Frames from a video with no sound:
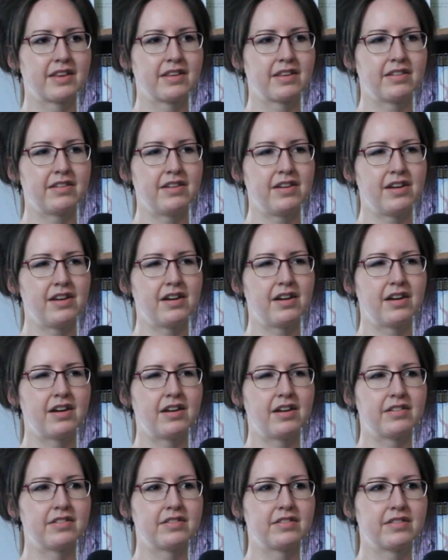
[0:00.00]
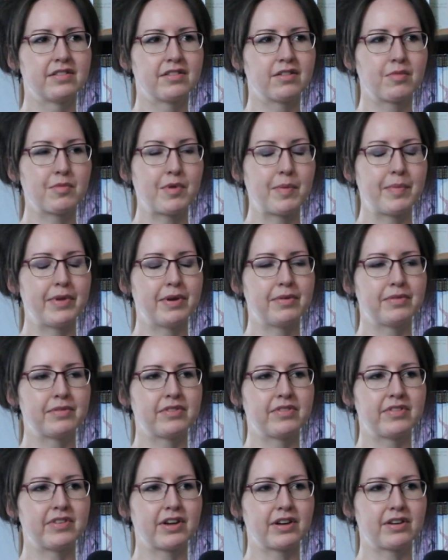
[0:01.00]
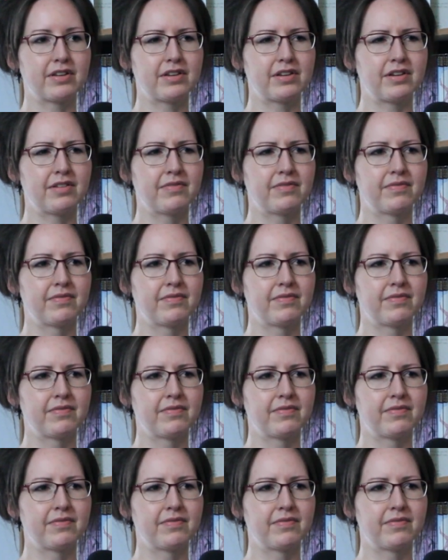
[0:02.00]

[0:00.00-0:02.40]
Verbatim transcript: Yeah. Or maybe that was the second day.